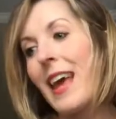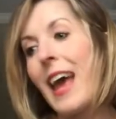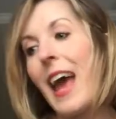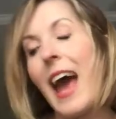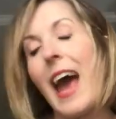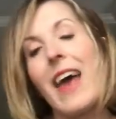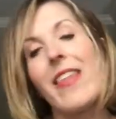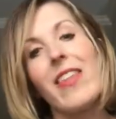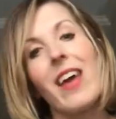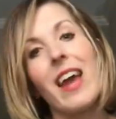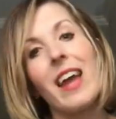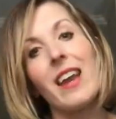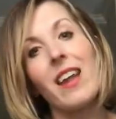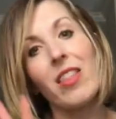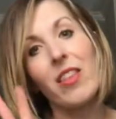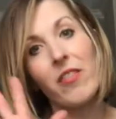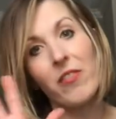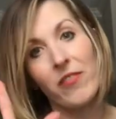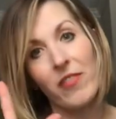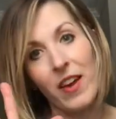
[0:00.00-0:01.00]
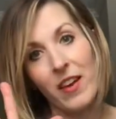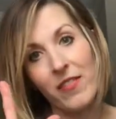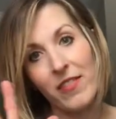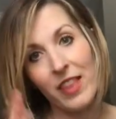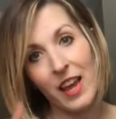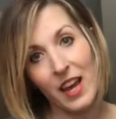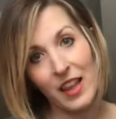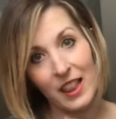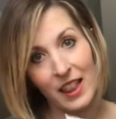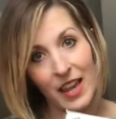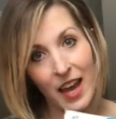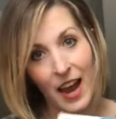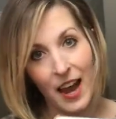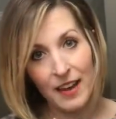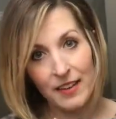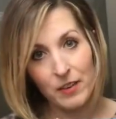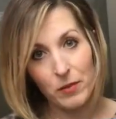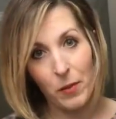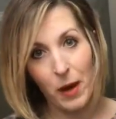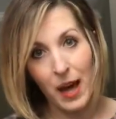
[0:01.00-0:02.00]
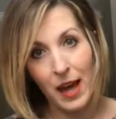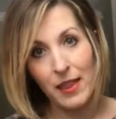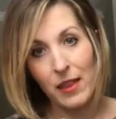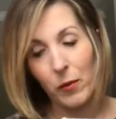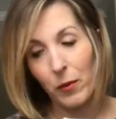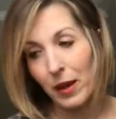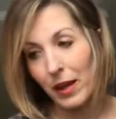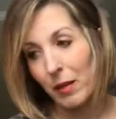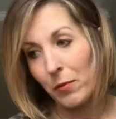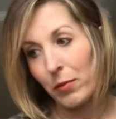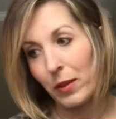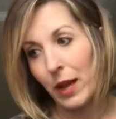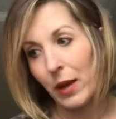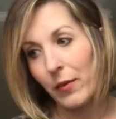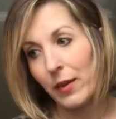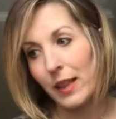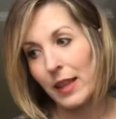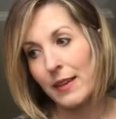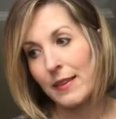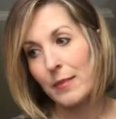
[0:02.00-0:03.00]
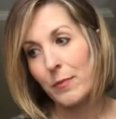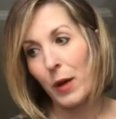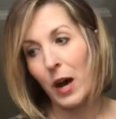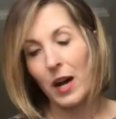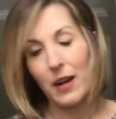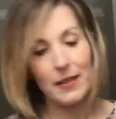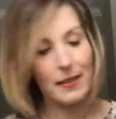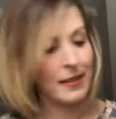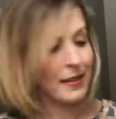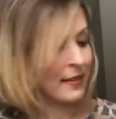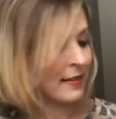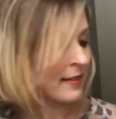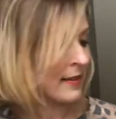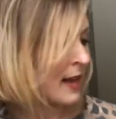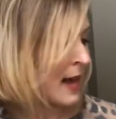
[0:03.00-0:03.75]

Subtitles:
And then the fifth and last way that we can play with these boxes